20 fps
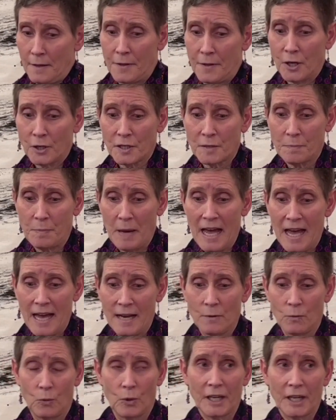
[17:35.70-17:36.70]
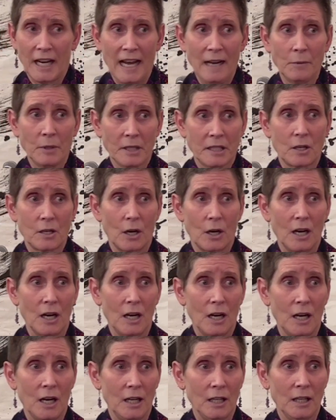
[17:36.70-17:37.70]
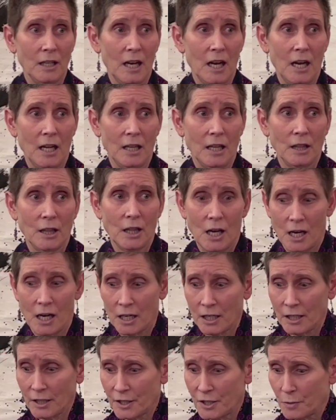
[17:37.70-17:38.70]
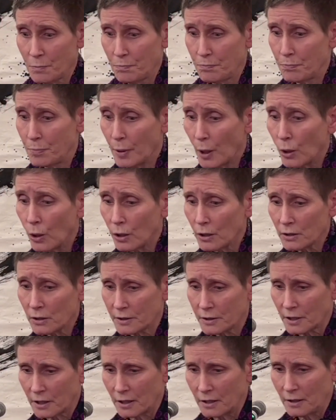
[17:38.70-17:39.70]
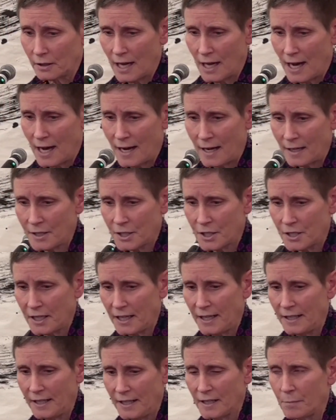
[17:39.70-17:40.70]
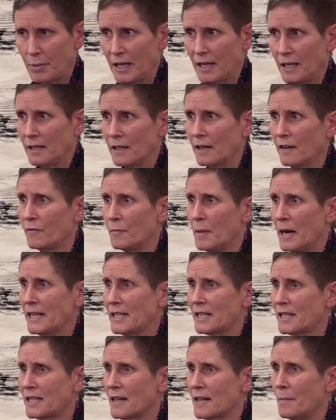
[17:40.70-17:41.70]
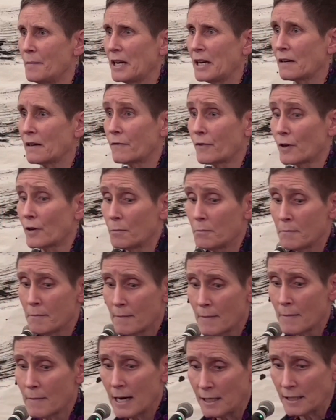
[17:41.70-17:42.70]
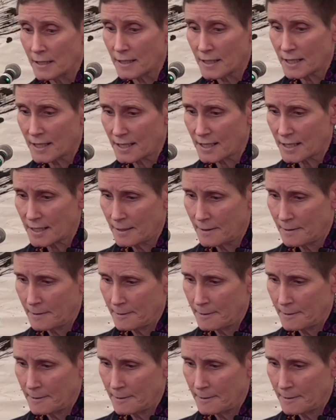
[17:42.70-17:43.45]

There's been what I would call a large boulder lodged in the pit of my stomach for months.